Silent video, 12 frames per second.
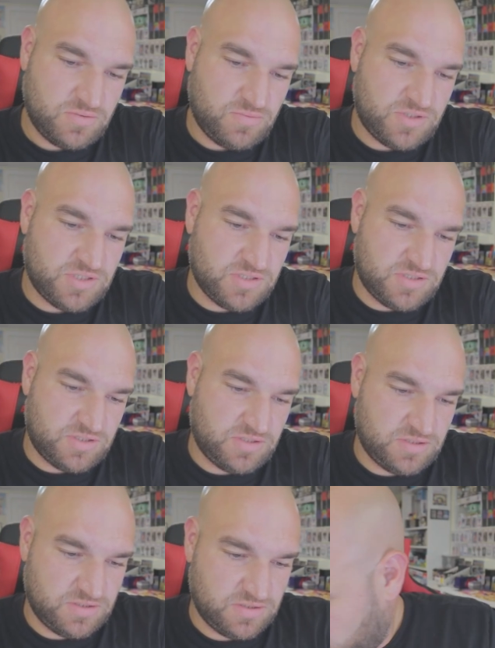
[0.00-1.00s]
which
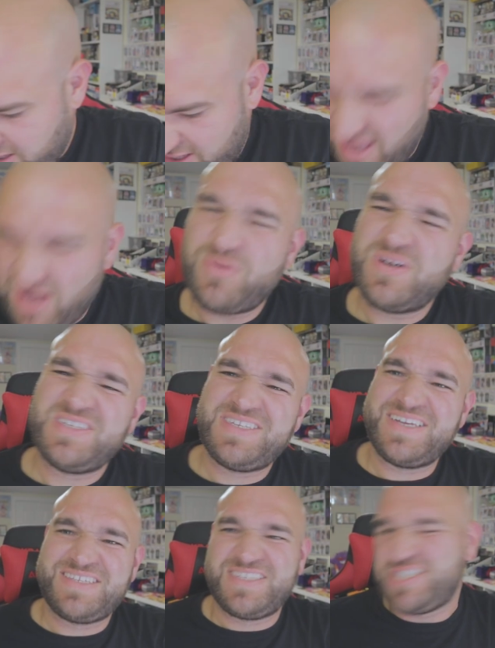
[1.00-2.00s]
is, I don't want to
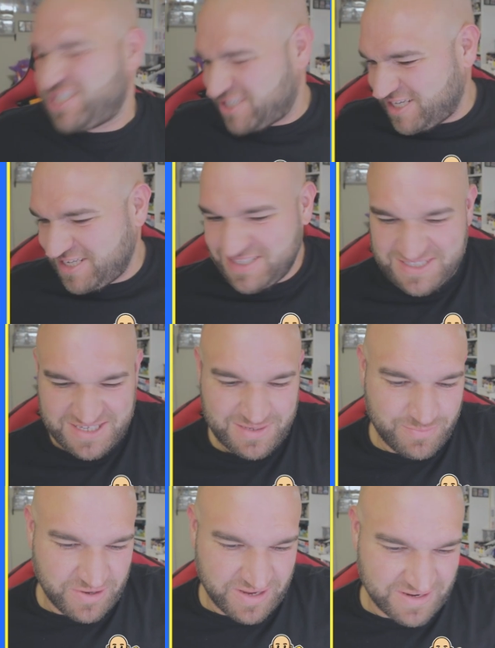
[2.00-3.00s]
say it's cheesy,
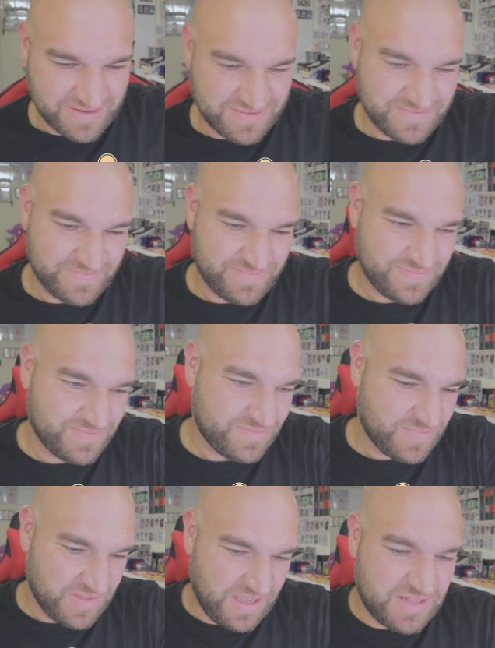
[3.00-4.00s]
but
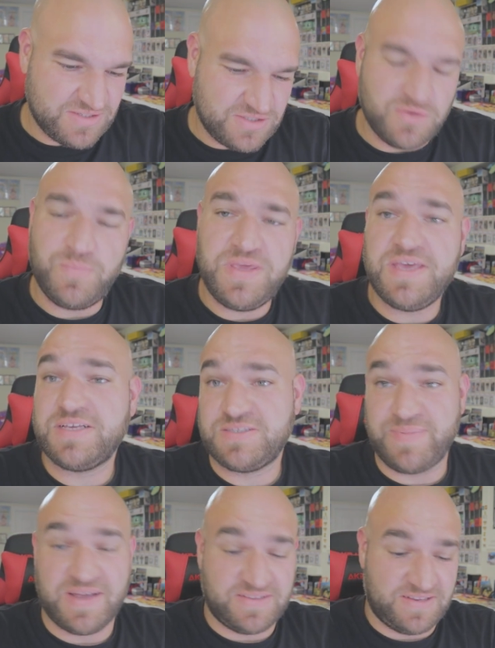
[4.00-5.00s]
it's to be
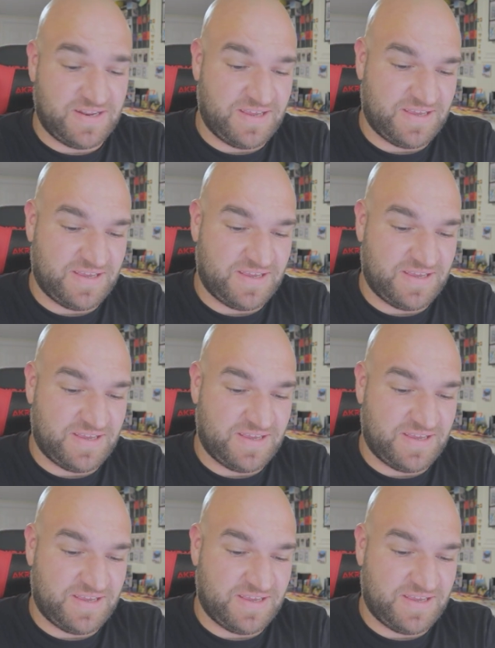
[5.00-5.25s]
expected, I